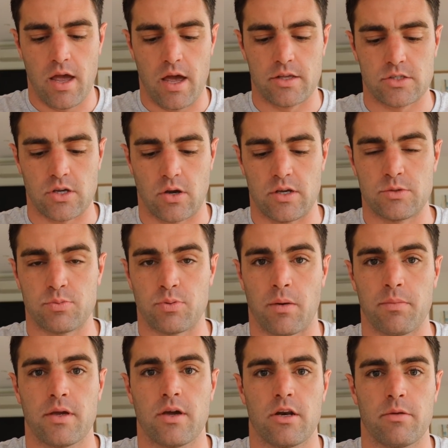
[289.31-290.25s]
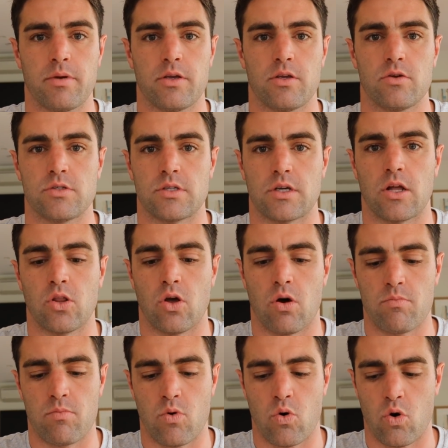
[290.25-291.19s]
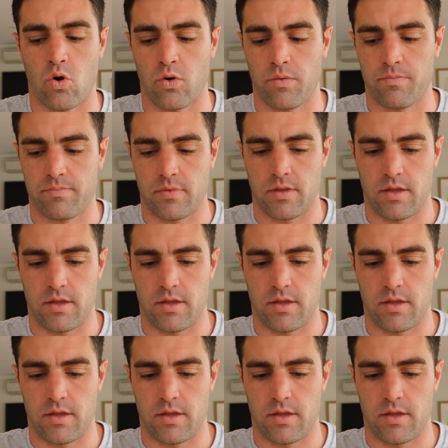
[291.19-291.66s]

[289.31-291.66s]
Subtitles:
And so he's probably going to be using a lot more